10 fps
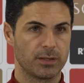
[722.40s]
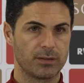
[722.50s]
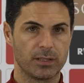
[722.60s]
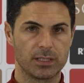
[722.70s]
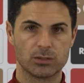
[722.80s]
but I
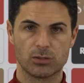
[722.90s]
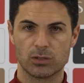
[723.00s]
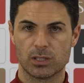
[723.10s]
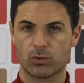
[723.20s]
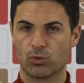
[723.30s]
think he's
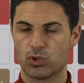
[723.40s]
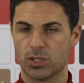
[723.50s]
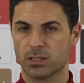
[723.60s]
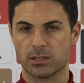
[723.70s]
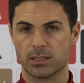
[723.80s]
got a good
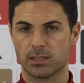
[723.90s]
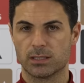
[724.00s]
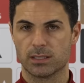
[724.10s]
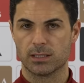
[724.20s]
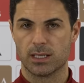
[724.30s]
chance,
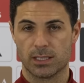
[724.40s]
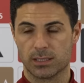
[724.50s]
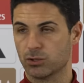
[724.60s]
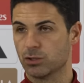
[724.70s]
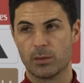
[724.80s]
and uh, and
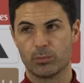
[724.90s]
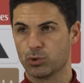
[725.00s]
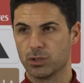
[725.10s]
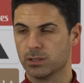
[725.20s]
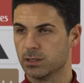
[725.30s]
he's gonna
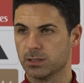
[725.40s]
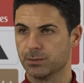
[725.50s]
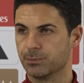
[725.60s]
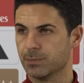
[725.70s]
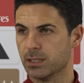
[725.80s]
push it uh,
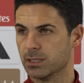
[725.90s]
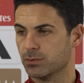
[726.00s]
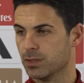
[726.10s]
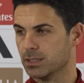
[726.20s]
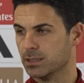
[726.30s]
as
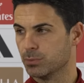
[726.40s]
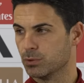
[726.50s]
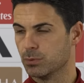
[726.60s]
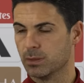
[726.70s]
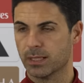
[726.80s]
far as he
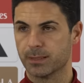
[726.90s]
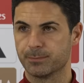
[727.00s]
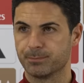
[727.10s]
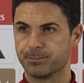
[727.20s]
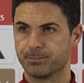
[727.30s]
possibly can.
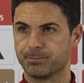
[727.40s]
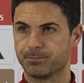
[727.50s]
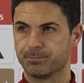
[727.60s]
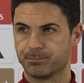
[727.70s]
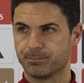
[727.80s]
Thank you.